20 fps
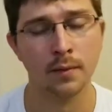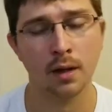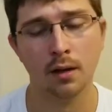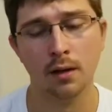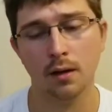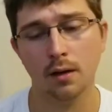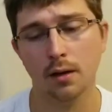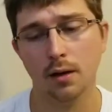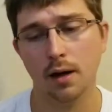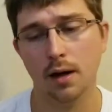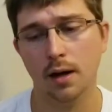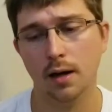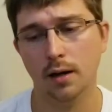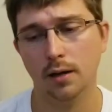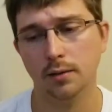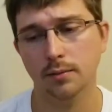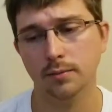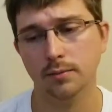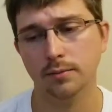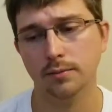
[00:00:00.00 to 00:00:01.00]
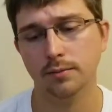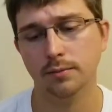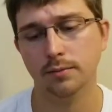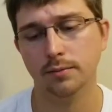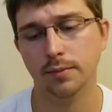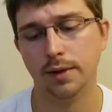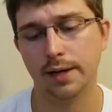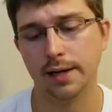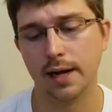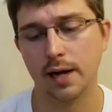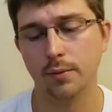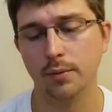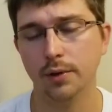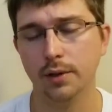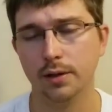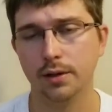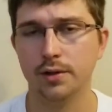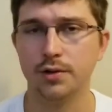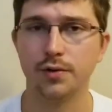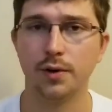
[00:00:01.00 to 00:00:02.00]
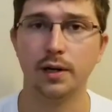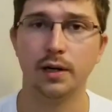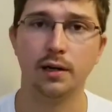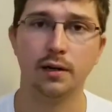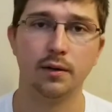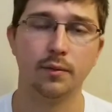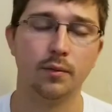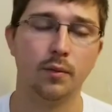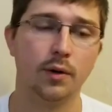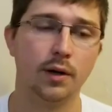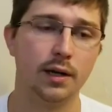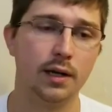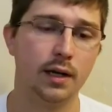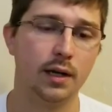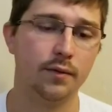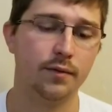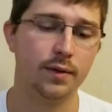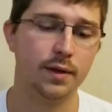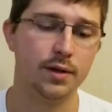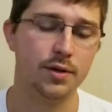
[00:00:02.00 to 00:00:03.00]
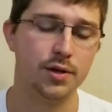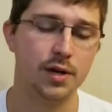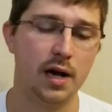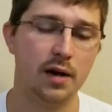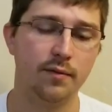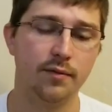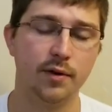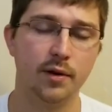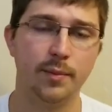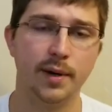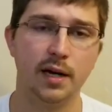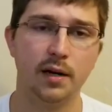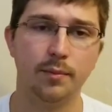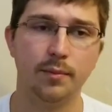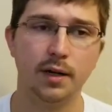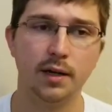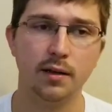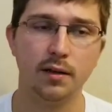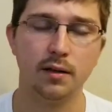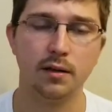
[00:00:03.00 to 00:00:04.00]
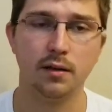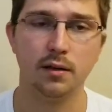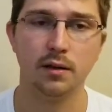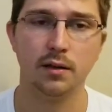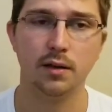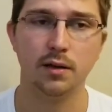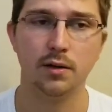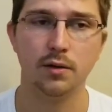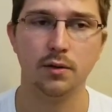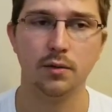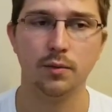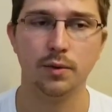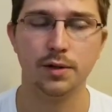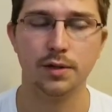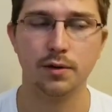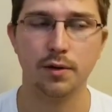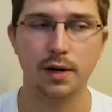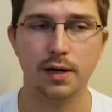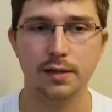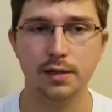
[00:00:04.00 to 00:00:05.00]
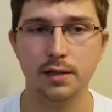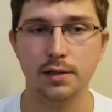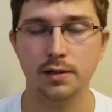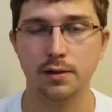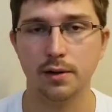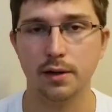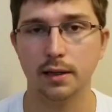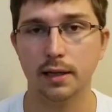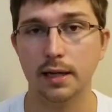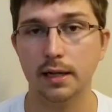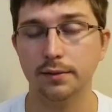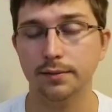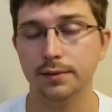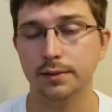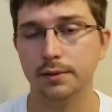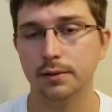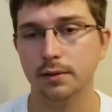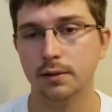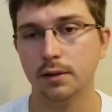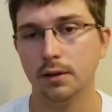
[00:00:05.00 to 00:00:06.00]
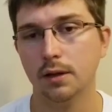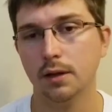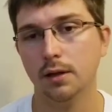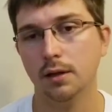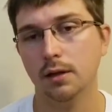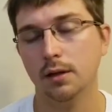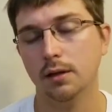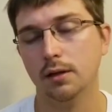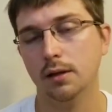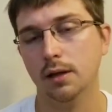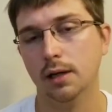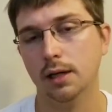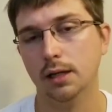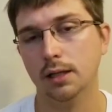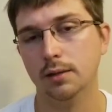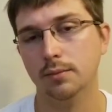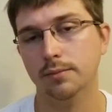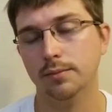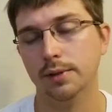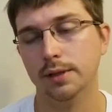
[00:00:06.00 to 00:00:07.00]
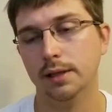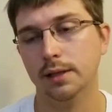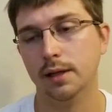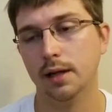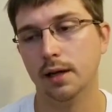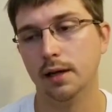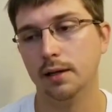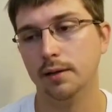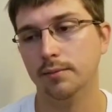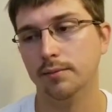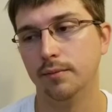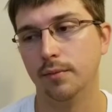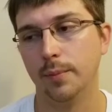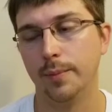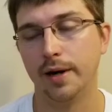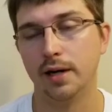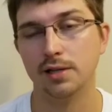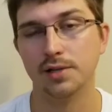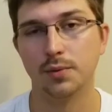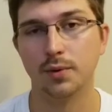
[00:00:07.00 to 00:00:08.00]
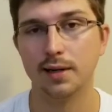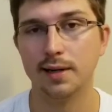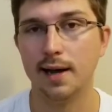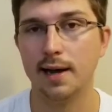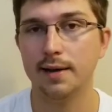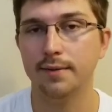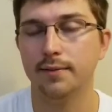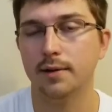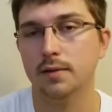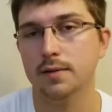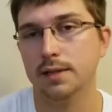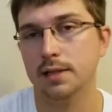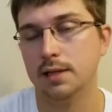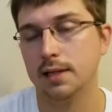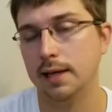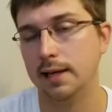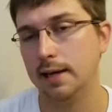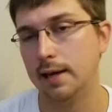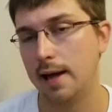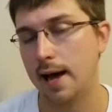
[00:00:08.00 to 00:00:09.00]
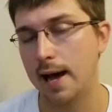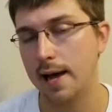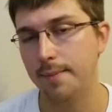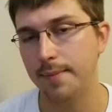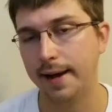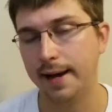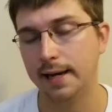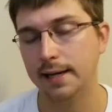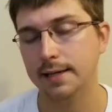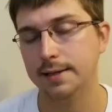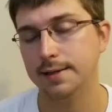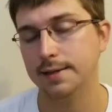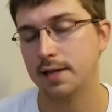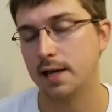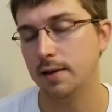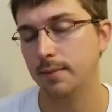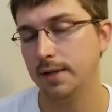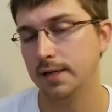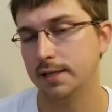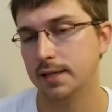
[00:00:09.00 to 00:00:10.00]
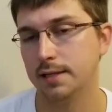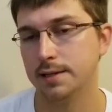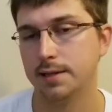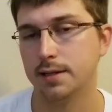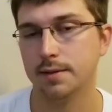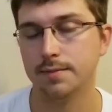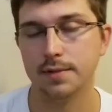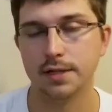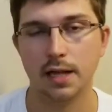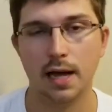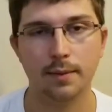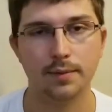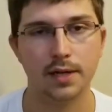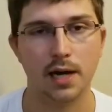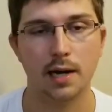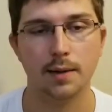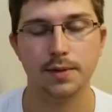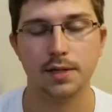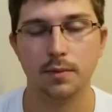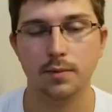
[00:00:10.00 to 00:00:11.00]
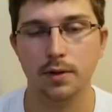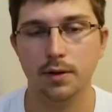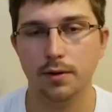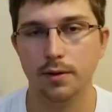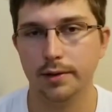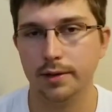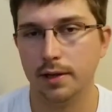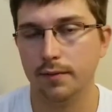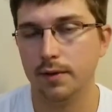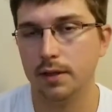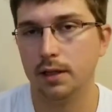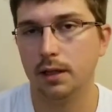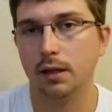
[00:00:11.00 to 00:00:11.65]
But I got really good training working for the shop for about a month, and the dude was crazy, so I left. But I repaired 20 iPhones a day, iPads, gaming systems, laptops, computers, everything.